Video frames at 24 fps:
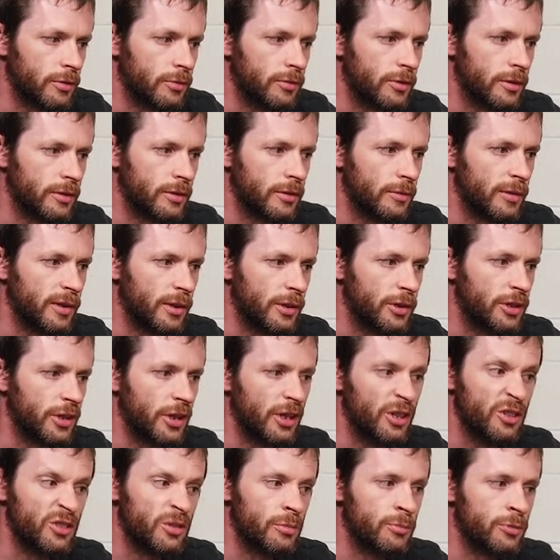I don't think they really
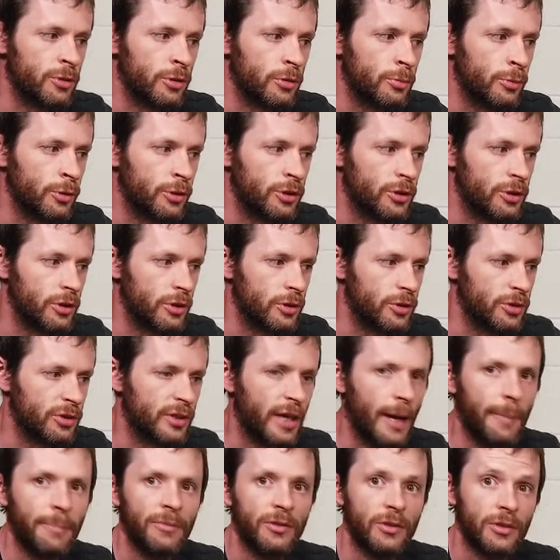changed them too much. They
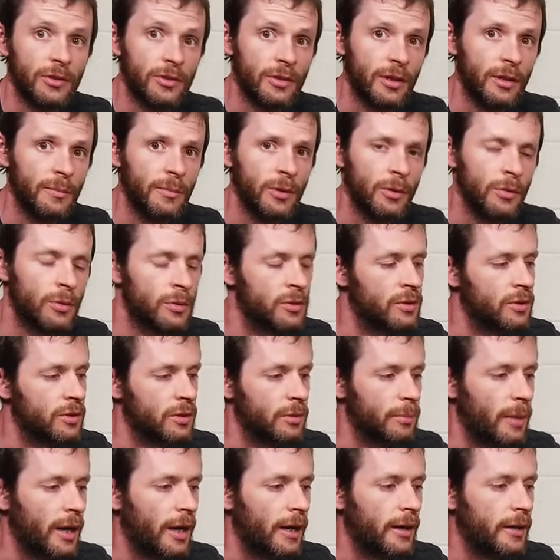just kept the same units
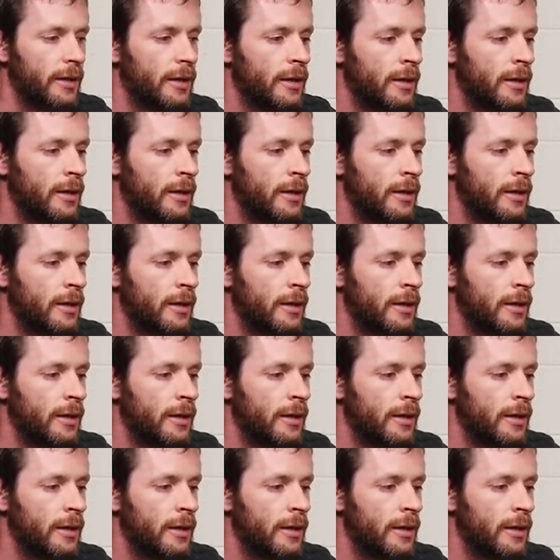at the back